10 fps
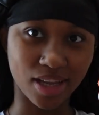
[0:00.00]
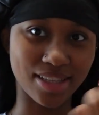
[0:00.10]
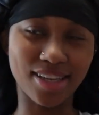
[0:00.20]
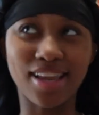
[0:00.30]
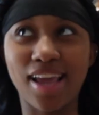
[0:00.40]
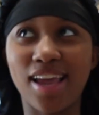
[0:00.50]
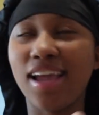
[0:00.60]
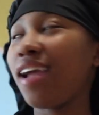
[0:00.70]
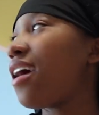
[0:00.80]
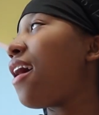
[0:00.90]

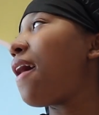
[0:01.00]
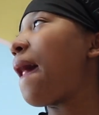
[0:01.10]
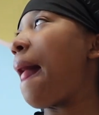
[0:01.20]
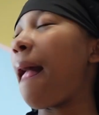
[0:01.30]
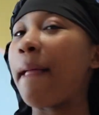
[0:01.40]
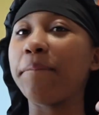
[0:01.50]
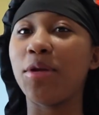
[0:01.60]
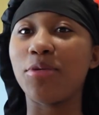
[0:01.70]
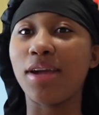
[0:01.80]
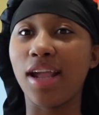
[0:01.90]
today I'm
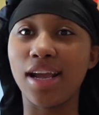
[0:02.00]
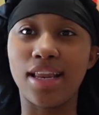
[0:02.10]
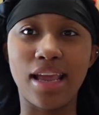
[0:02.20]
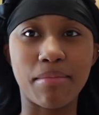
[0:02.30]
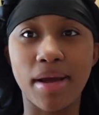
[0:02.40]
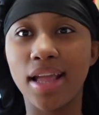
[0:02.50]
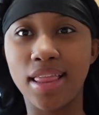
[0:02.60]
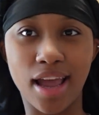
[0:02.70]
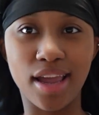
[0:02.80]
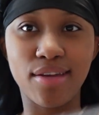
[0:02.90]
doing a day in my
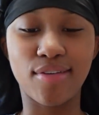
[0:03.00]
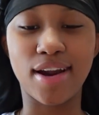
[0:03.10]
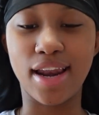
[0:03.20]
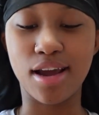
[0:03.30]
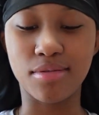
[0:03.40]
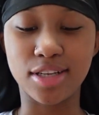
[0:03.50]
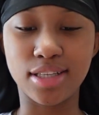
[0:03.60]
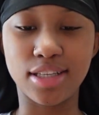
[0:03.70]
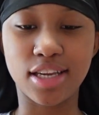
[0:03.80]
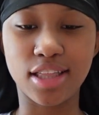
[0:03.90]
life. Right now
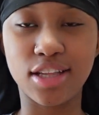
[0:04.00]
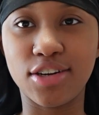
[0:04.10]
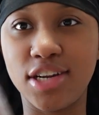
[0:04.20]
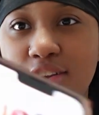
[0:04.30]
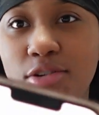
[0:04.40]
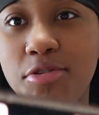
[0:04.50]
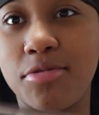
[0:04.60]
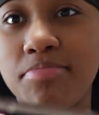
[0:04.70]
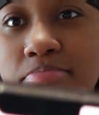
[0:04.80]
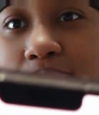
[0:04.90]
it's 10:30, y'all.